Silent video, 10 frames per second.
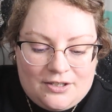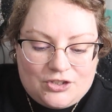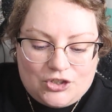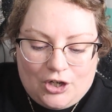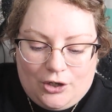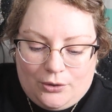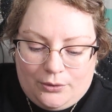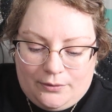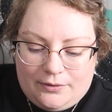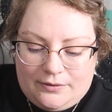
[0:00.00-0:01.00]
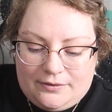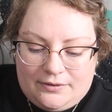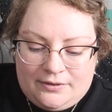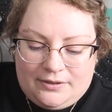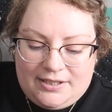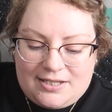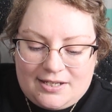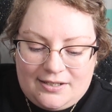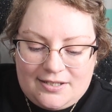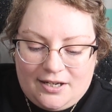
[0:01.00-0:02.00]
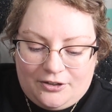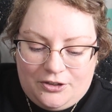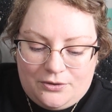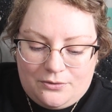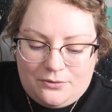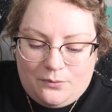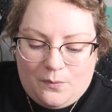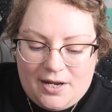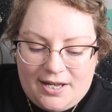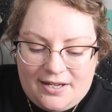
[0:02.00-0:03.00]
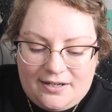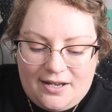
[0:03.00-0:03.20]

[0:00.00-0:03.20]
So it's gonna tell you when,